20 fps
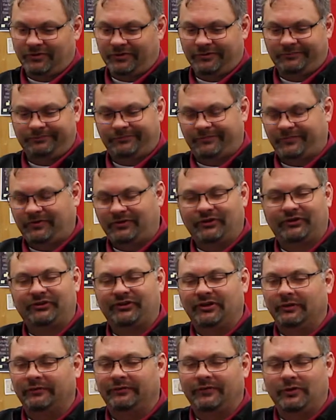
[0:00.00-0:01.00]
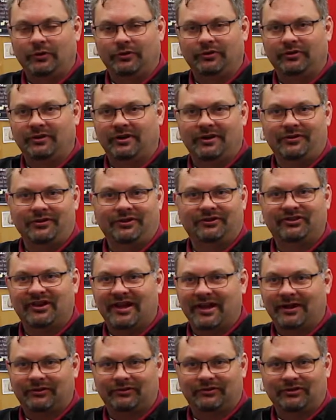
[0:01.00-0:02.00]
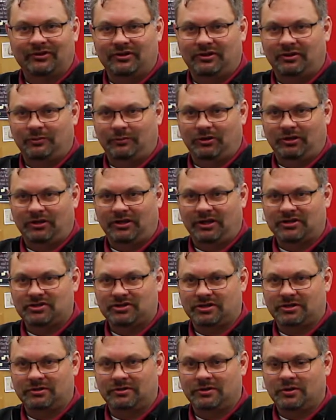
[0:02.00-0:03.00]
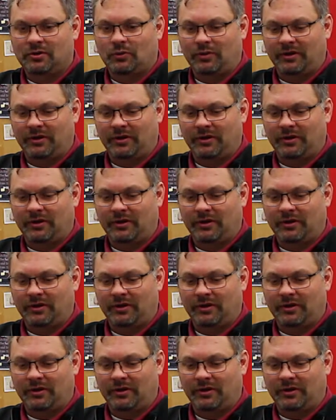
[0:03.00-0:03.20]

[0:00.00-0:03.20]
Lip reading: the cell phone and the text and the communication,